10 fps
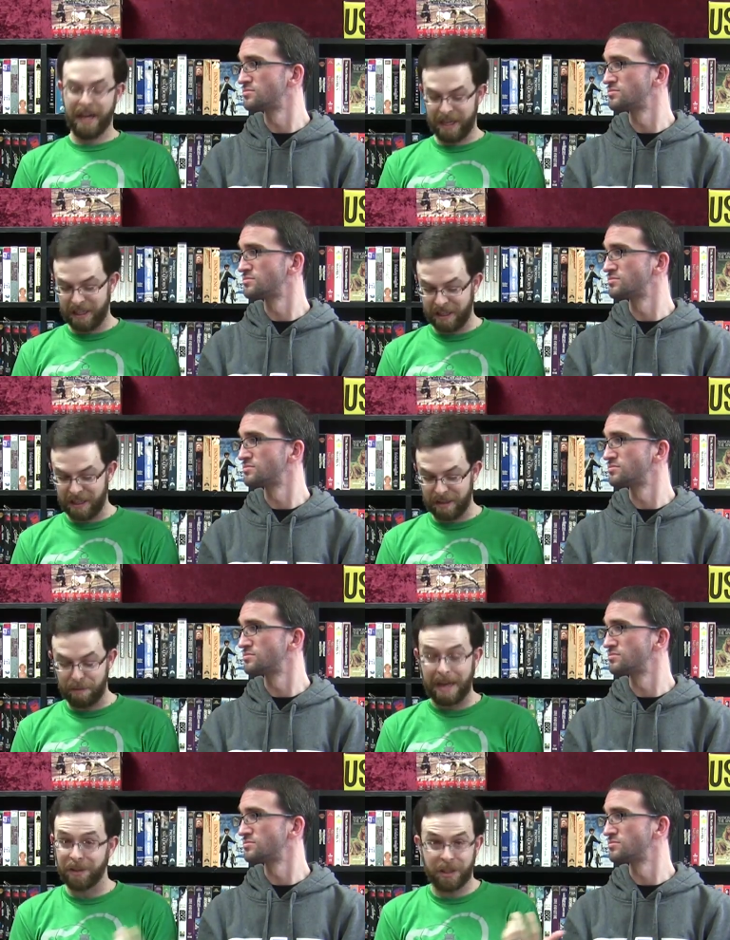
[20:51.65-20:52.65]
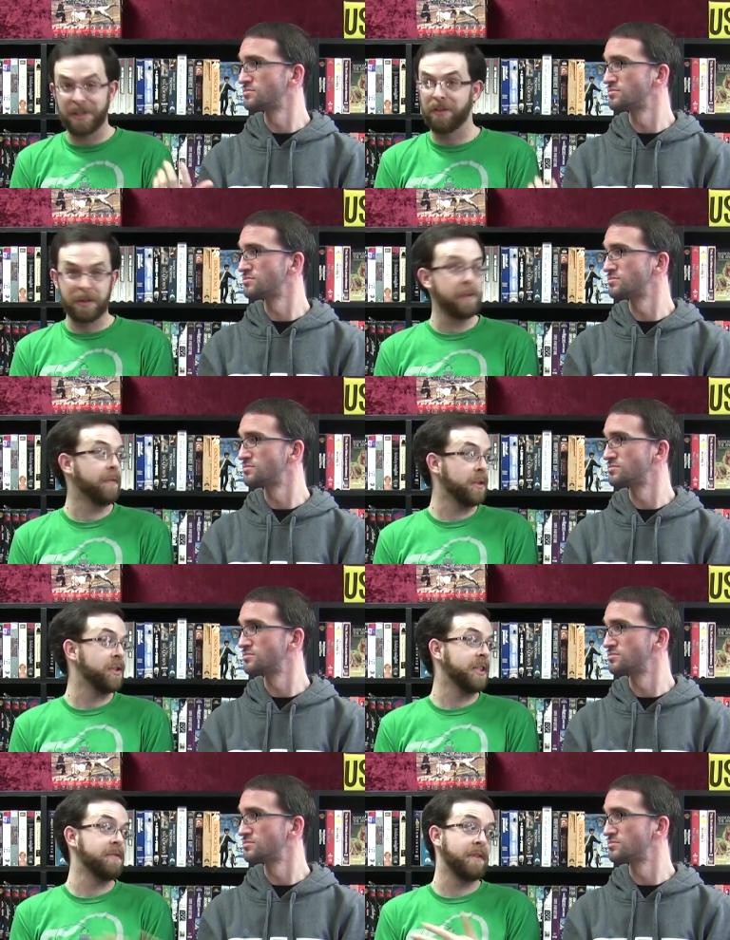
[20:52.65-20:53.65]
Speaker 1: and uh, Manchester
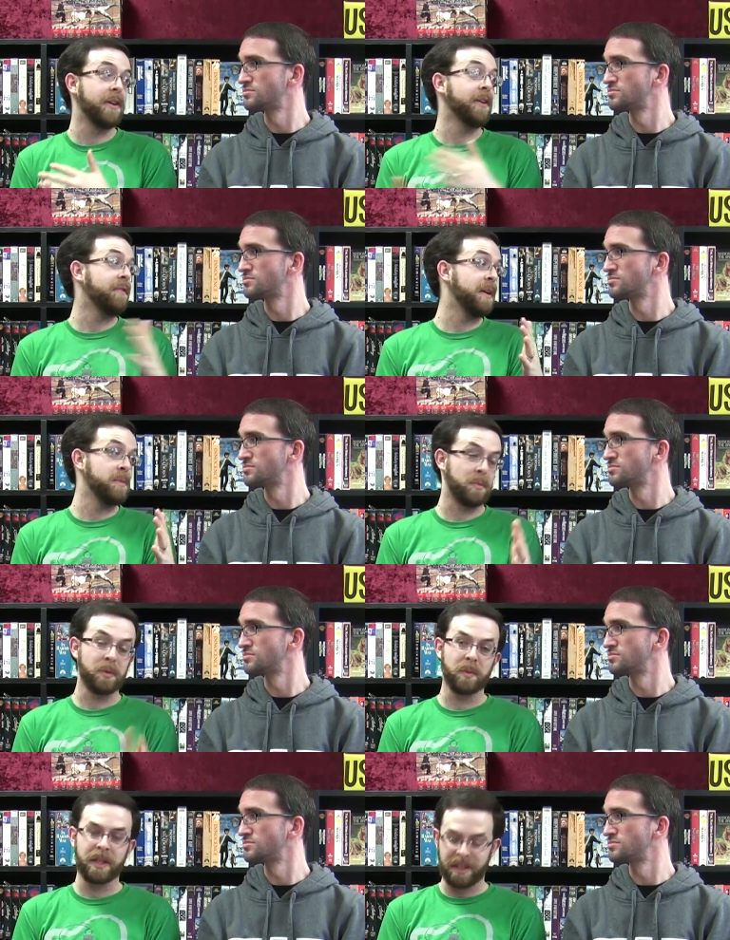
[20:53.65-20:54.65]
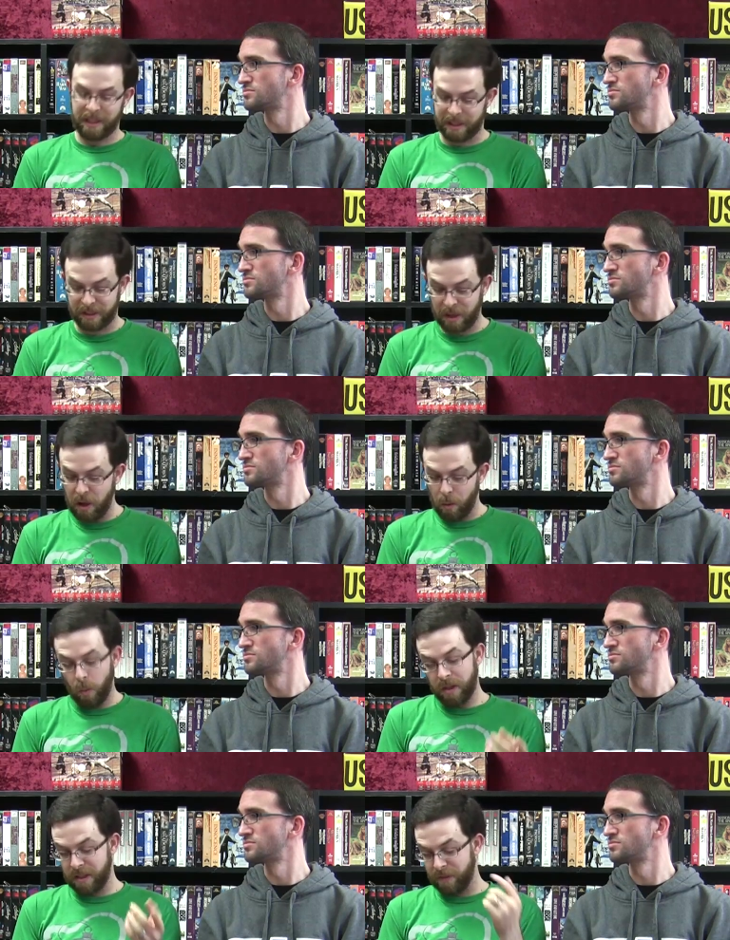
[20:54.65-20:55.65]
University, very famous worldwide scientist,
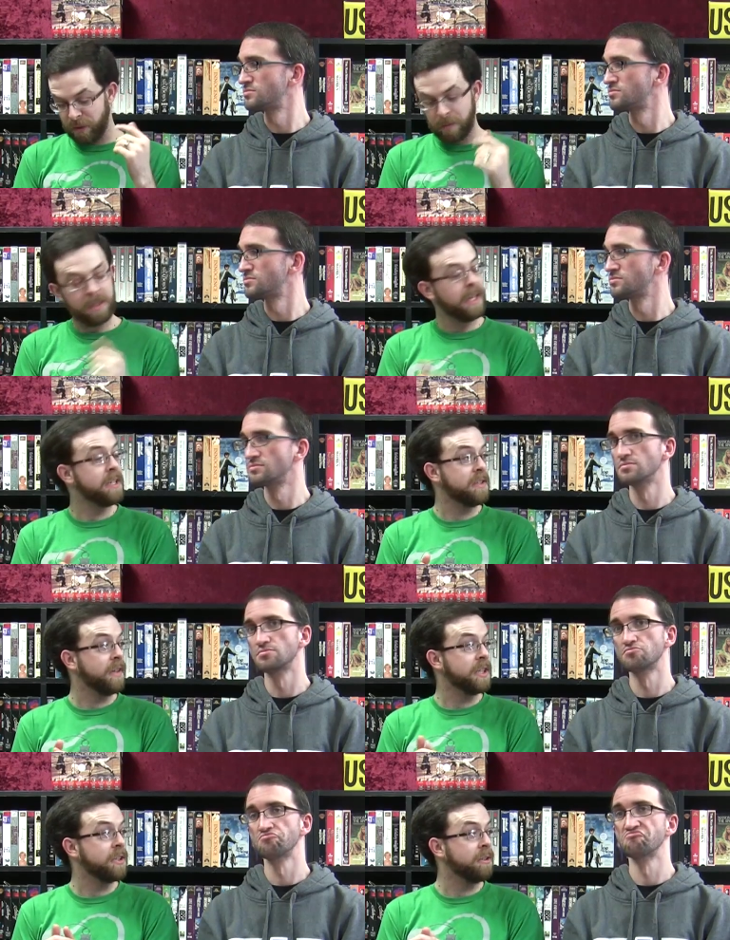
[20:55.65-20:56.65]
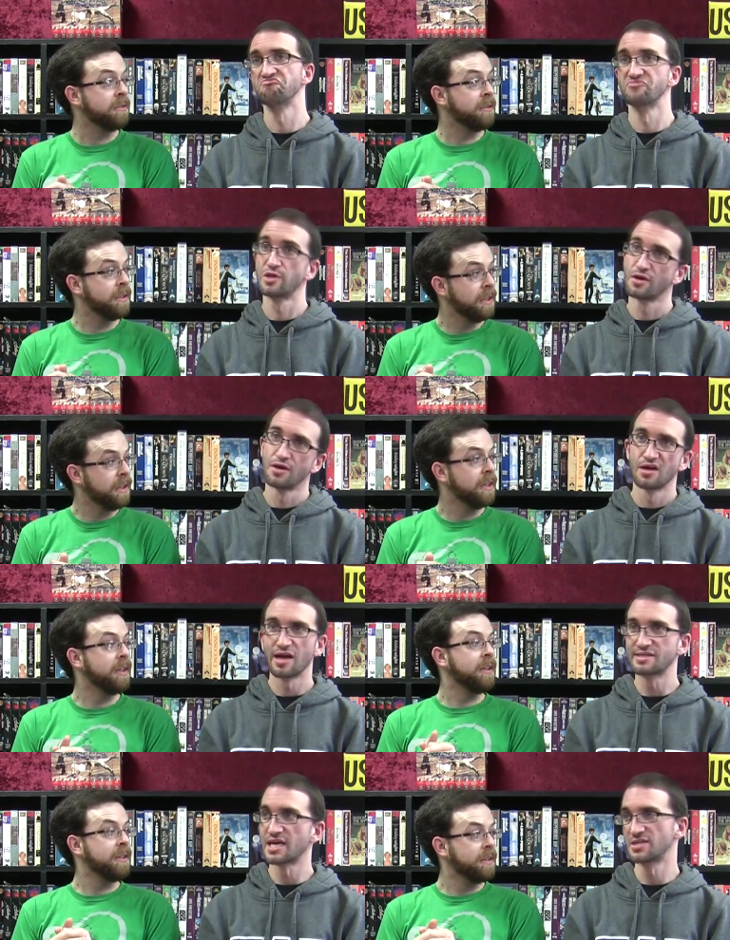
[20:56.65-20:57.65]
was the film's science advisor.
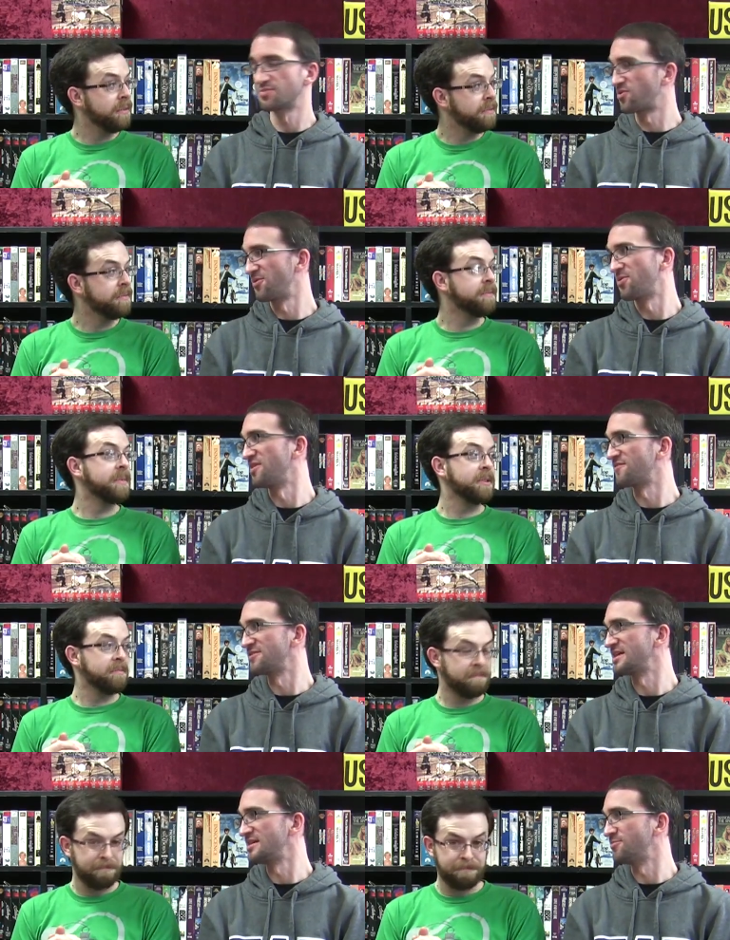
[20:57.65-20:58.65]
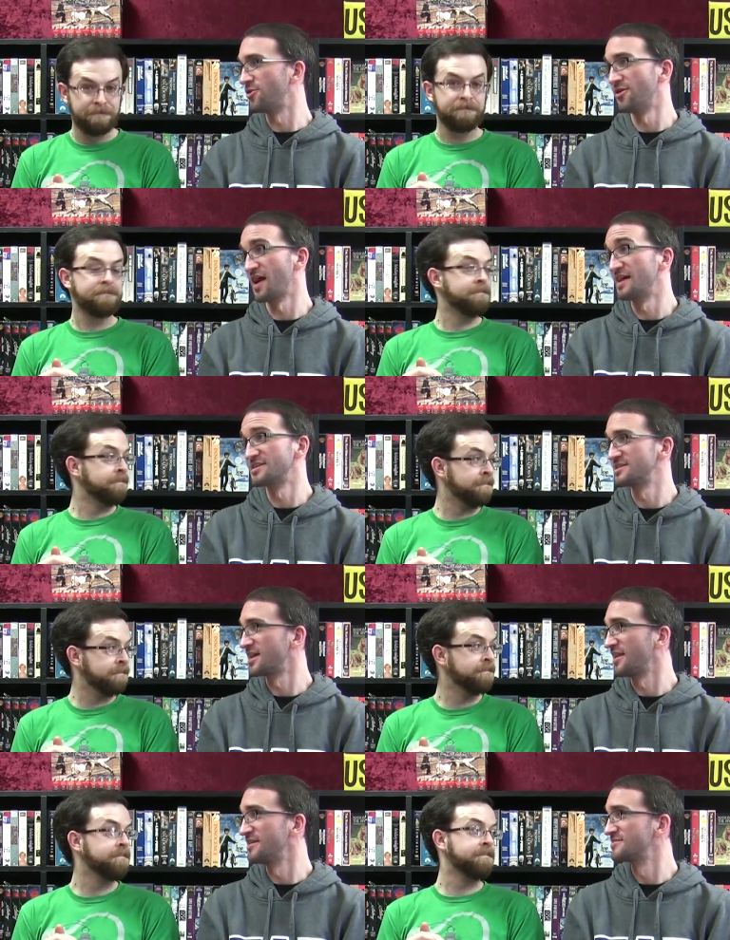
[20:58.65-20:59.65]
Speaker 2: It sounds appropriate for Danny Boyle. As mm -hmm. I mm-hmm.
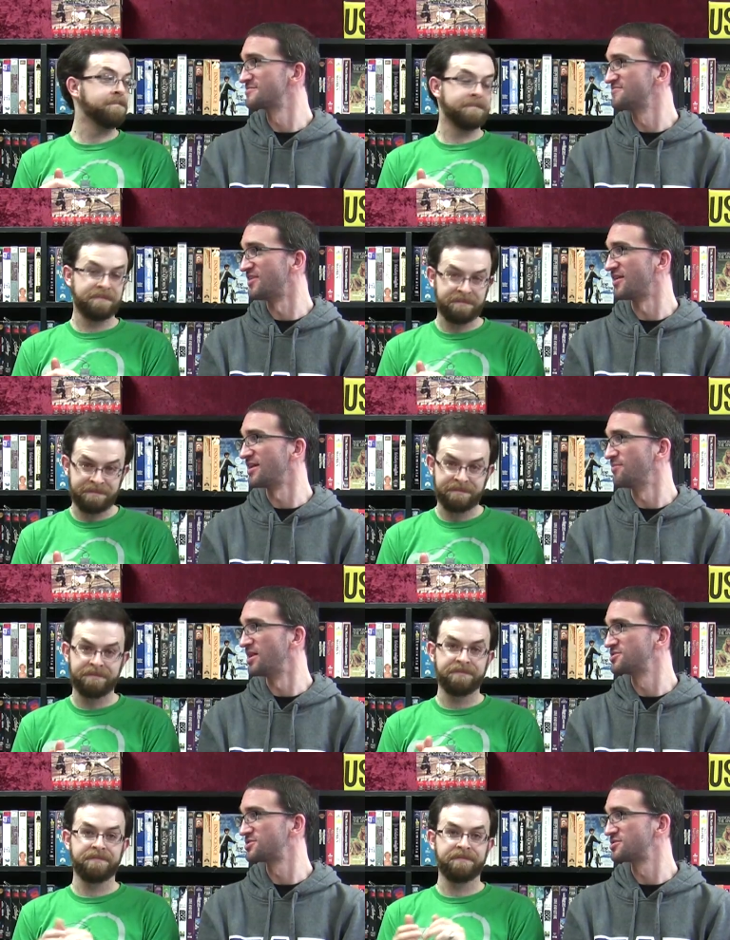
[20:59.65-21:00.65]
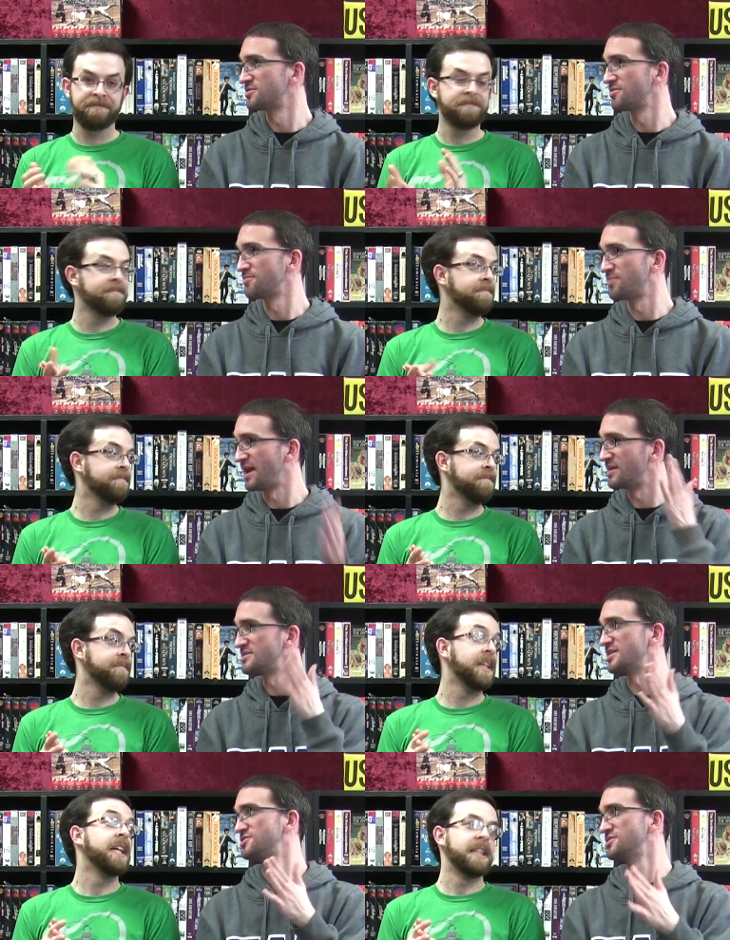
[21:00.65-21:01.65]
said, he's very much paying
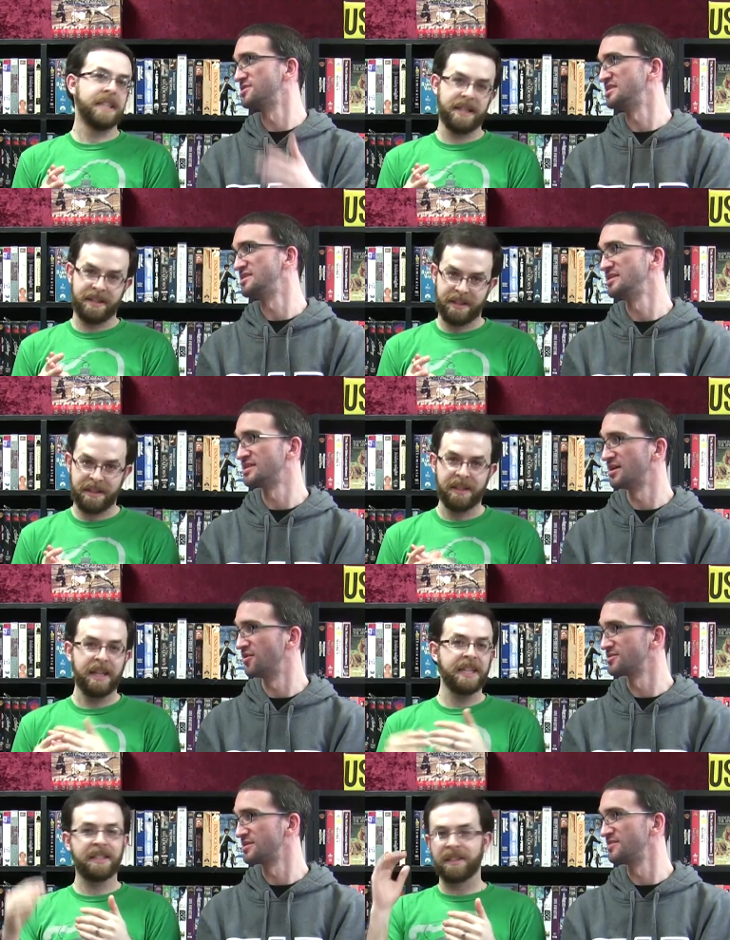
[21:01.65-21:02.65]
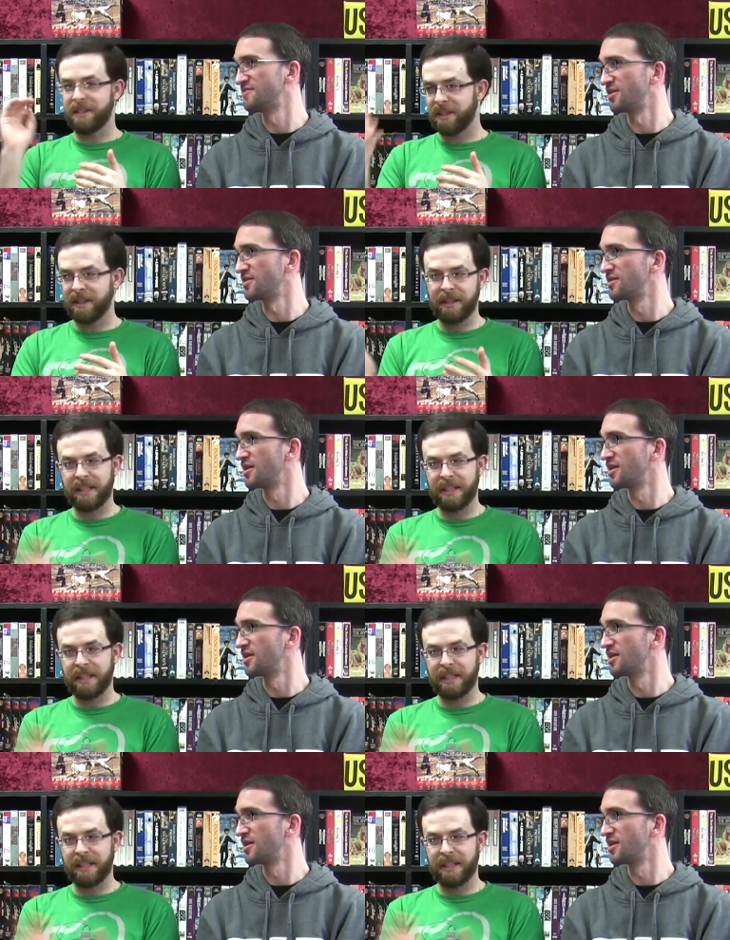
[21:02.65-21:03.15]
attention to yes. details. And, and he's very